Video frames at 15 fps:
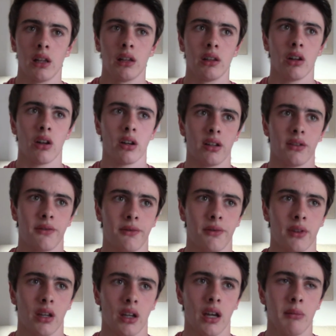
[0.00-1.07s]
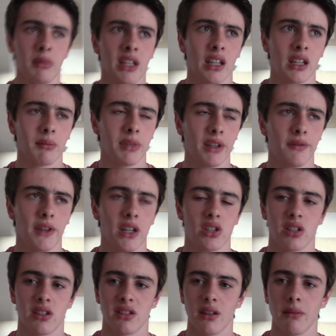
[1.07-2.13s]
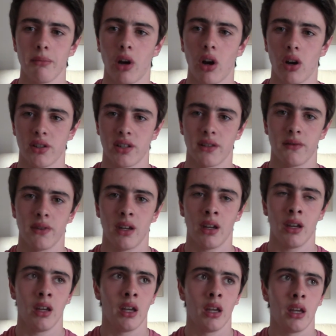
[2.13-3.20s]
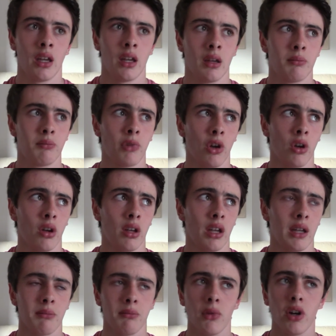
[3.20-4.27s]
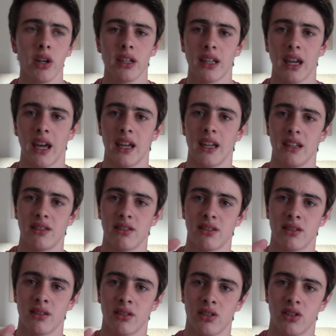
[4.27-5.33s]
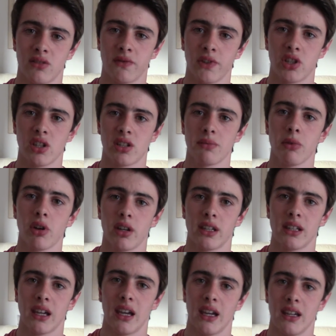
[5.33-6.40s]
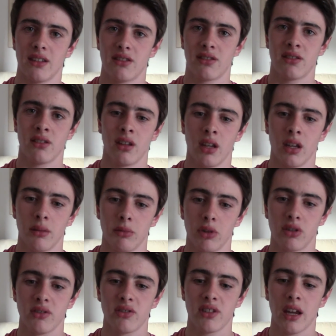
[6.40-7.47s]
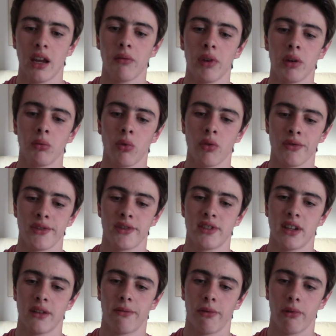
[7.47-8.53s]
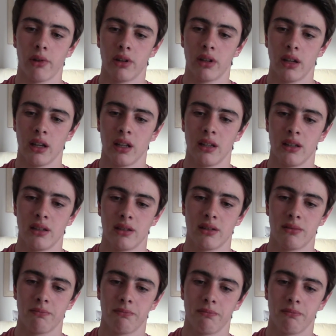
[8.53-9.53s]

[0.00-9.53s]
life. I mean, it can be featured in some parts of it, but in my case, for just my case, because everyone's different and